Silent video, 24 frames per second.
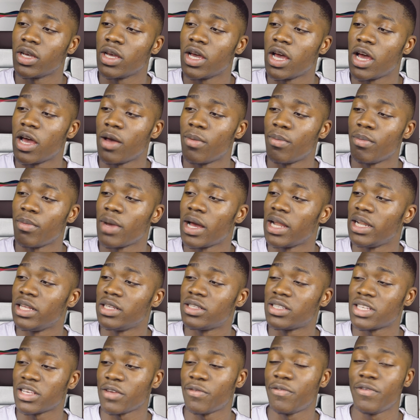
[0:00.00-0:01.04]
and
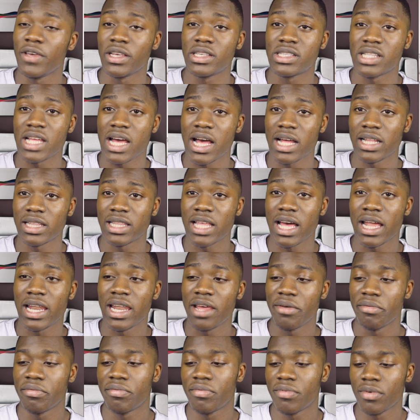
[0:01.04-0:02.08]
it's fixed at that
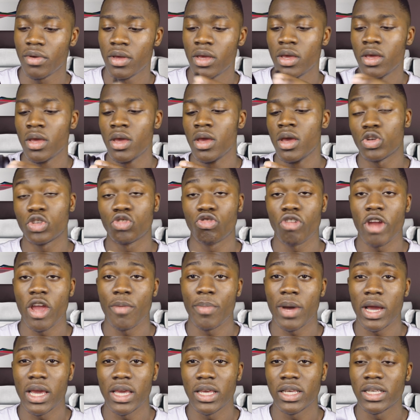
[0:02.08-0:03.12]
length. What's great
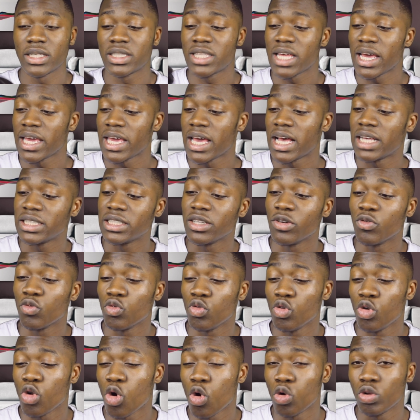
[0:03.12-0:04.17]
about it is that it has a
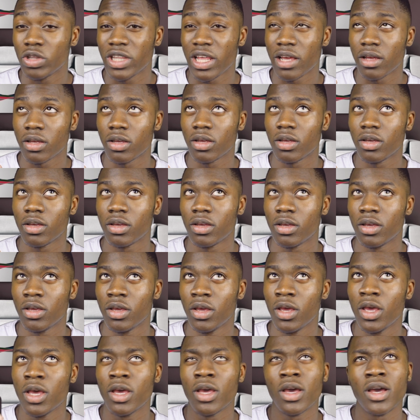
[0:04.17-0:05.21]
low depth
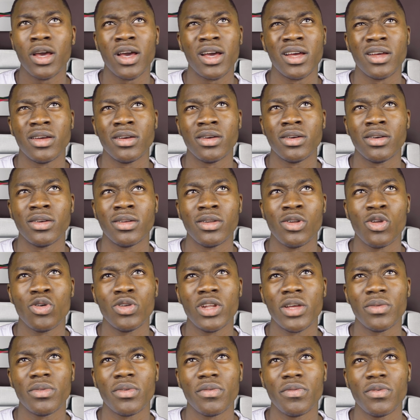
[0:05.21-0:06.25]

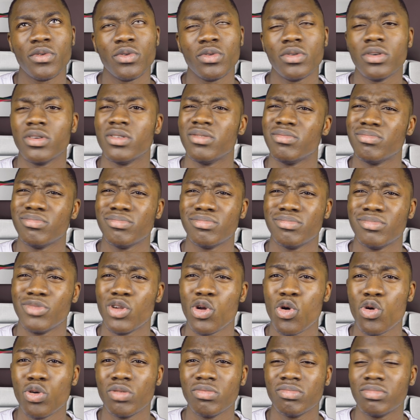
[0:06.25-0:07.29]
of field.
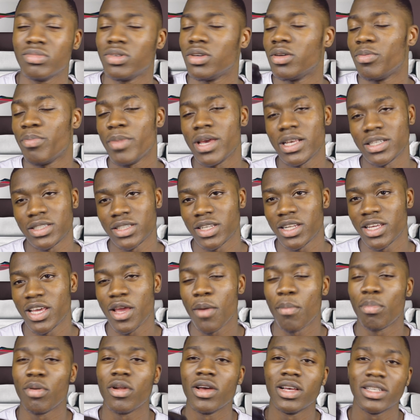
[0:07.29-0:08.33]
Basically
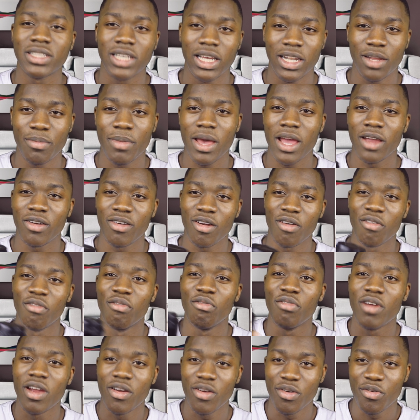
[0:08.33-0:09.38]
it blurs out the
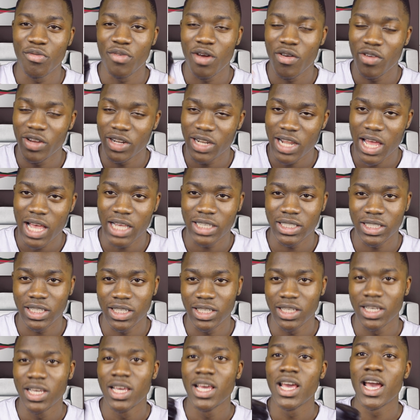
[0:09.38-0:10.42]
background very, very nicely,